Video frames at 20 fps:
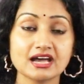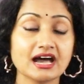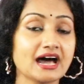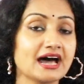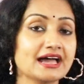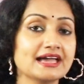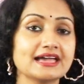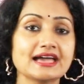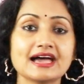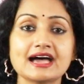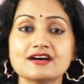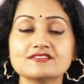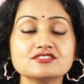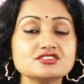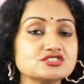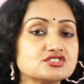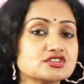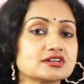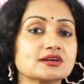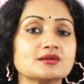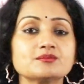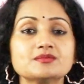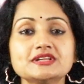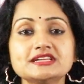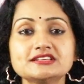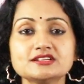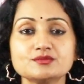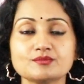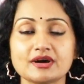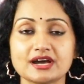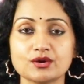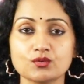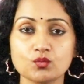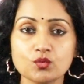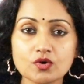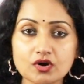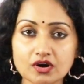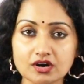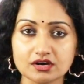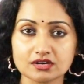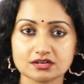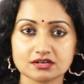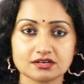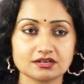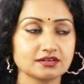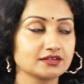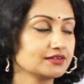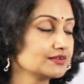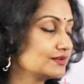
I haven't completed my work.